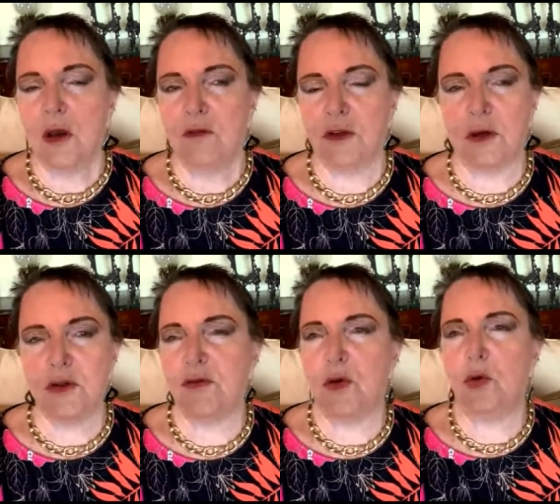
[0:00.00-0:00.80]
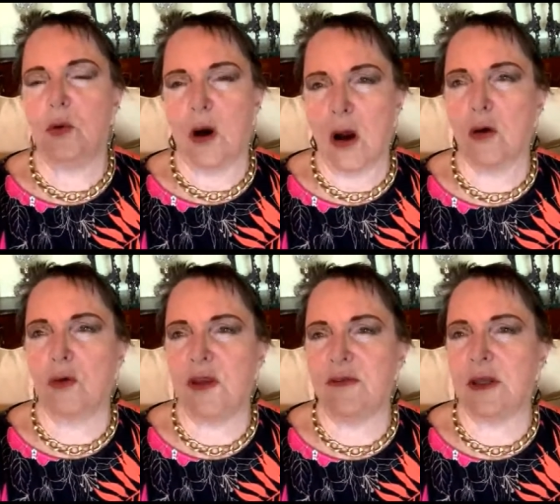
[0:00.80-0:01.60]
For those of you who are
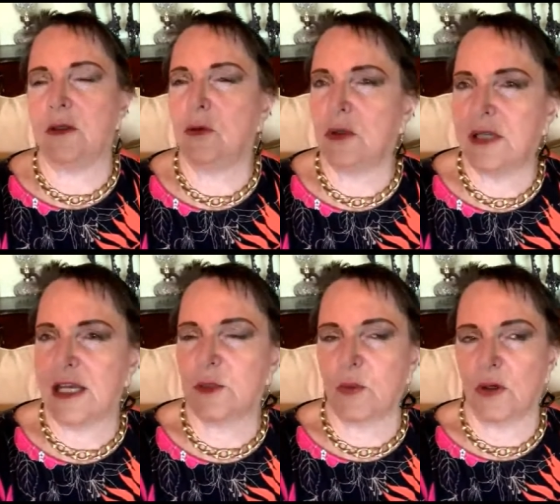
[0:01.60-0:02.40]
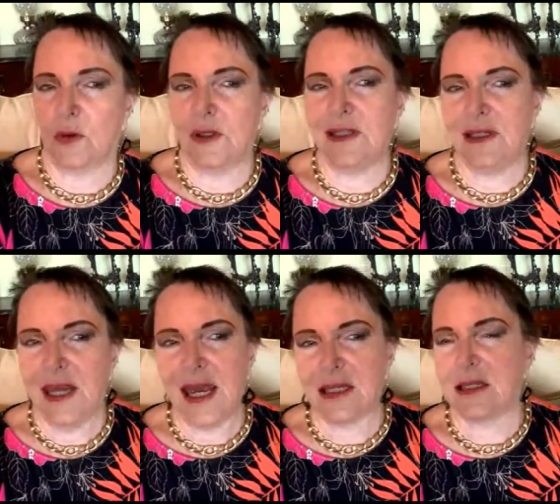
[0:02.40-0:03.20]
grieving and who are desperate
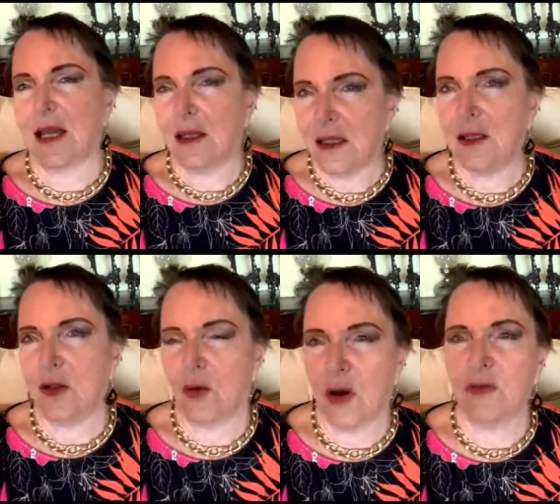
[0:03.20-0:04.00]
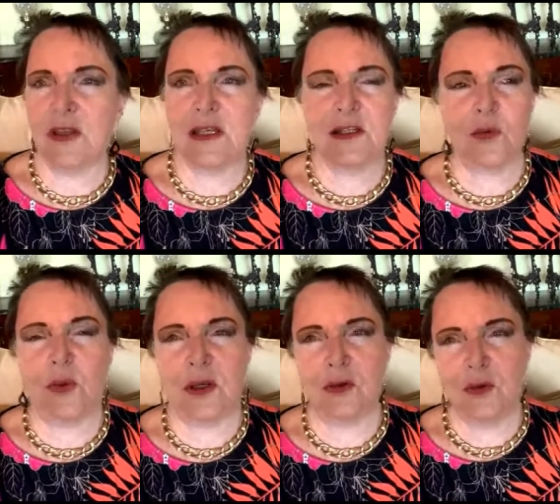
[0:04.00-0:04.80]
Yes, I think there are things that
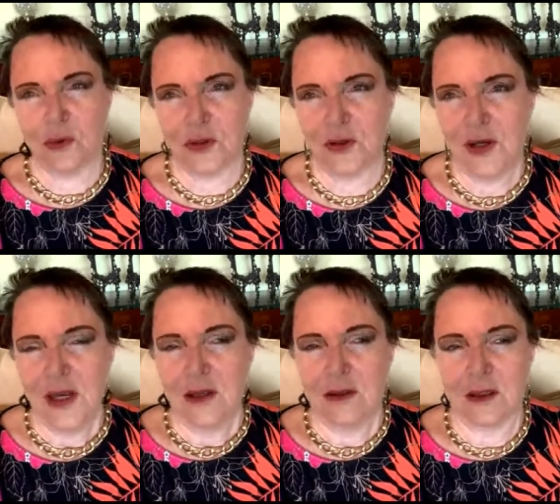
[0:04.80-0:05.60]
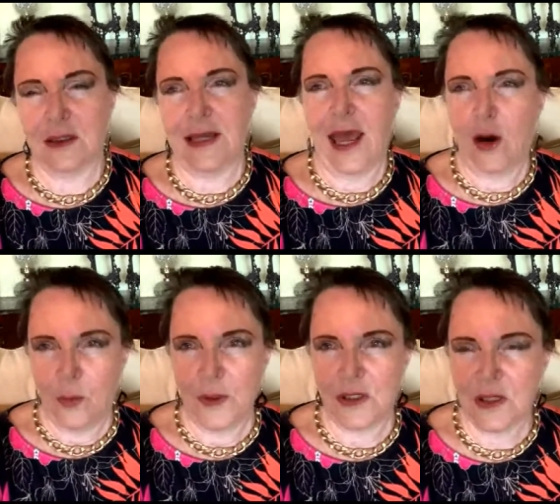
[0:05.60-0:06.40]
we can all do that can
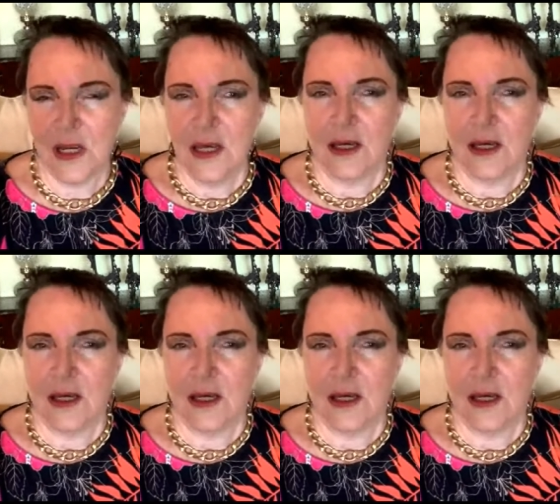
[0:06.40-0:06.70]
help us.